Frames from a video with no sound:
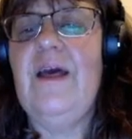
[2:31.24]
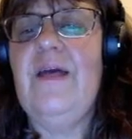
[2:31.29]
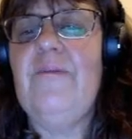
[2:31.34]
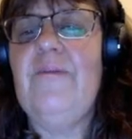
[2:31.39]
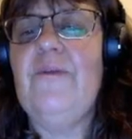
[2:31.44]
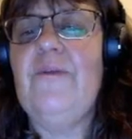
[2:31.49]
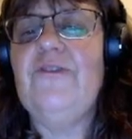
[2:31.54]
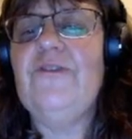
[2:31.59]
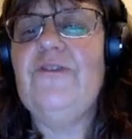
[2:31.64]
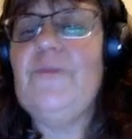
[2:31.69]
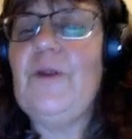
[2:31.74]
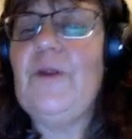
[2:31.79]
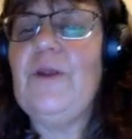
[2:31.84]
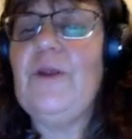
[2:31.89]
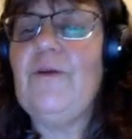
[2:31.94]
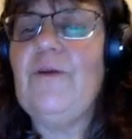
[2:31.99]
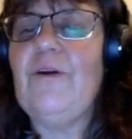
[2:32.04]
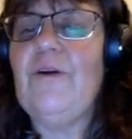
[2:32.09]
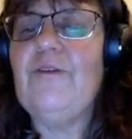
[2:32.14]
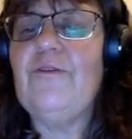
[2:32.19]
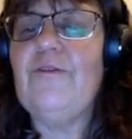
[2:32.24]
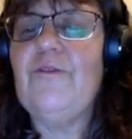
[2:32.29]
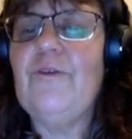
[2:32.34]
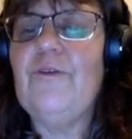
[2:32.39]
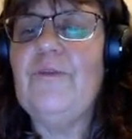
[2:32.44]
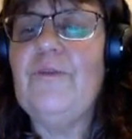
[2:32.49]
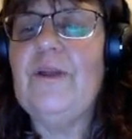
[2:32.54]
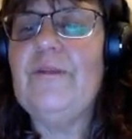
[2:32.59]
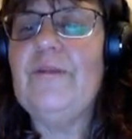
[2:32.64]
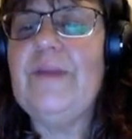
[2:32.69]
Most of them only grow to a few
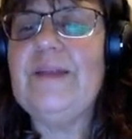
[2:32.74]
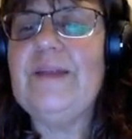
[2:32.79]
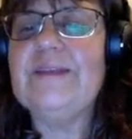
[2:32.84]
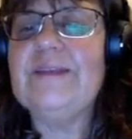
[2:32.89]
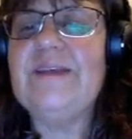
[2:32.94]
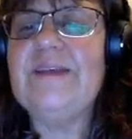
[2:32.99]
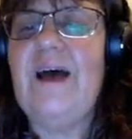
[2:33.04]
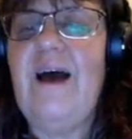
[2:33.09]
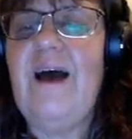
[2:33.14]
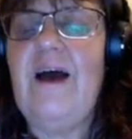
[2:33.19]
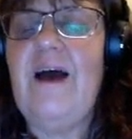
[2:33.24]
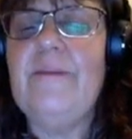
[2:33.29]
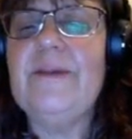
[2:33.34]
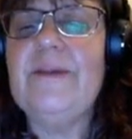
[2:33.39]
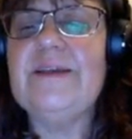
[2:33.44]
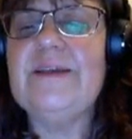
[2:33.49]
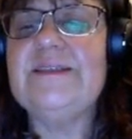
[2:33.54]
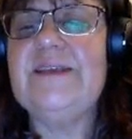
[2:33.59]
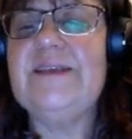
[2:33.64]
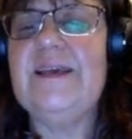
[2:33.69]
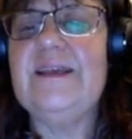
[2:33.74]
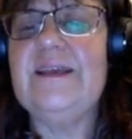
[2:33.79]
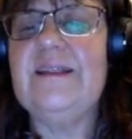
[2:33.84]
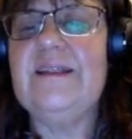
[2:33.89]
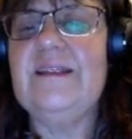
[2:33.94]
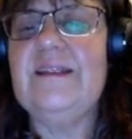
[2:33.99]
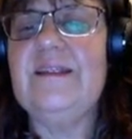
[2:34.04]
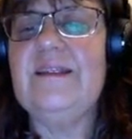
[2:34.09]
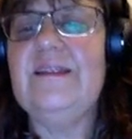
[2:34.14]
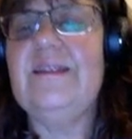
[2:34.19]
millimetres high because their
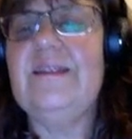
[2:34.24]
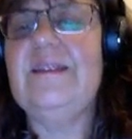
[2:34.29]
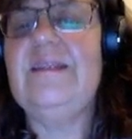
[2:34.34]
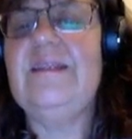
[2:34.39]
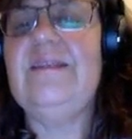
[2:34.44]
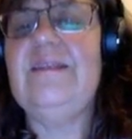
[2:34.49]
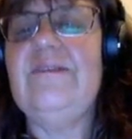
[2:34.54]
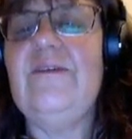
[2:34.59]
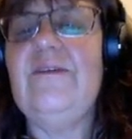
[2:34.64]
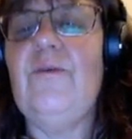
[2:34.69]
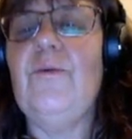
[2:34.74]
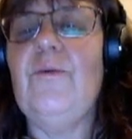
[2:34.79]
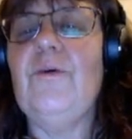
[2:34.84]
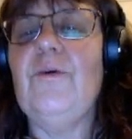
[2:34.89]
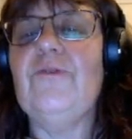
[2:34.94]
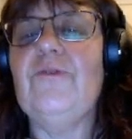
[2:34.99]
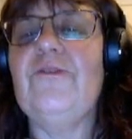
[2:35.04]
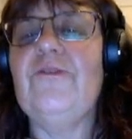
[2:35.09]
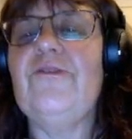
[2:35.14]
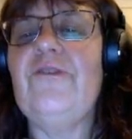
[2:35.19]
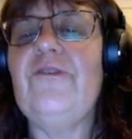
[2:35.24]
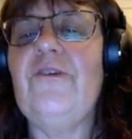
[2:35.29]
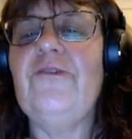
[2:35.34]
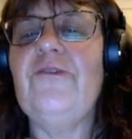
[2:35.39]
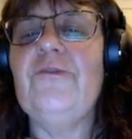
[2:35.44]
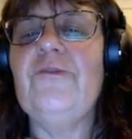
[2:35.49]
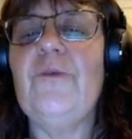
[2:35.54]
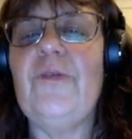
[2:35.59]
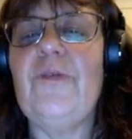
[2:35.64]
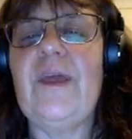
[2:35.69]
cell walls are so
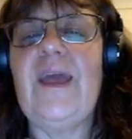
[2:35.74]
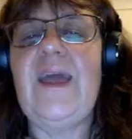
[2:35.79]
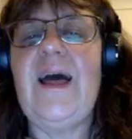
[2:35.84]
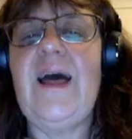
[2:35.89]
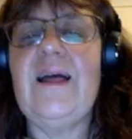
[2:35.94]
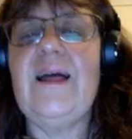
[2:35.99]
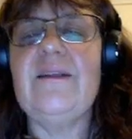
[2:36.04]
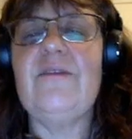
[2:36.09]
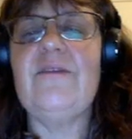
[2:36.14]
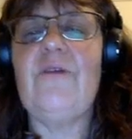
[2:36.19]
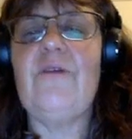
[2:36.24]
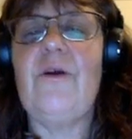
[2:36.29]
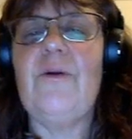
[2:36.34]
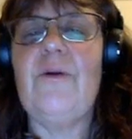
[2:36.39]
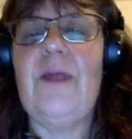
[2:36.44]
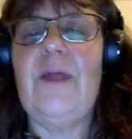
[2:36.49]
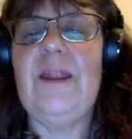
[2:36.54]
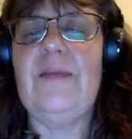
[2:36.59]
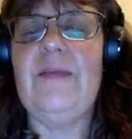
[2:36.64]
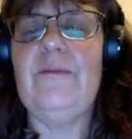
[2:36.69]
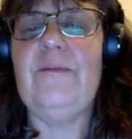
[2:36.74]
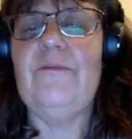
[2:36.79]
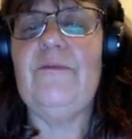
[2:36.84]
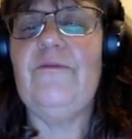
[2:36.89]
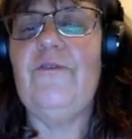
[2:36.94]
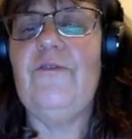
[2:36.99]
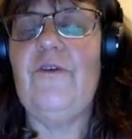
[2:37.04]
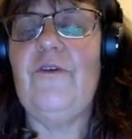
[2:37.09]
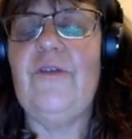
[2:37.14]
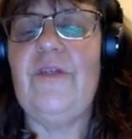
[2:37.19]
small they can't grow any
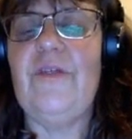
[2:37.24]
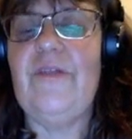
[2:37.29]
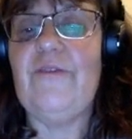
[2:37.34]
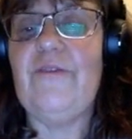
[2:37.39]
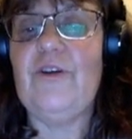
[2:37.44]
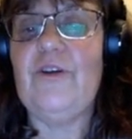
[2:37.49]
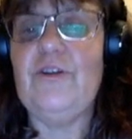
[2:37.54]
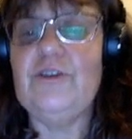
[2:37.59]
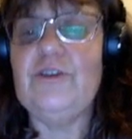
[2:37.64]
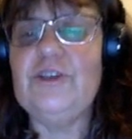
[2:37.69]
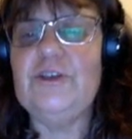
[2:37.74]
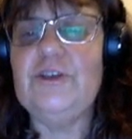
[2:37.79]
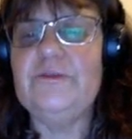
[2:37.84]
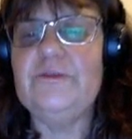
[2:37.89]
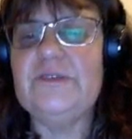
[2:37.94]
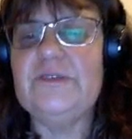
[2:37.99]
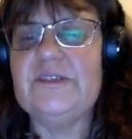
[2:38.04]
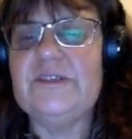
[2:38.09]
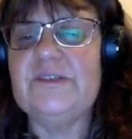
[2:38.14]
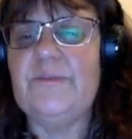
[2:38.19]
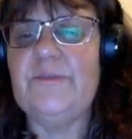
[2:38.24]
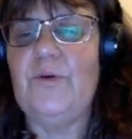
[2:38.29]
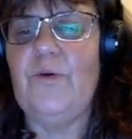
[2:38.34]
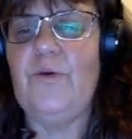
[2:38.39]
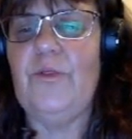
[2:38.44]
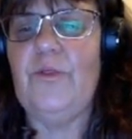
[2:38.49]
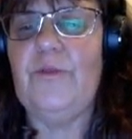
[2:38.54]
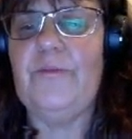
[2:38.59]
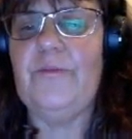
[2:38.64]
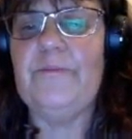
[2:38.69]
further. They've got no tubes to
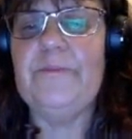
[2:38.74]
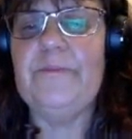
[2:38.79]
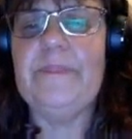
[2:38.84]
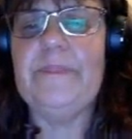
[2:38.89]
support them.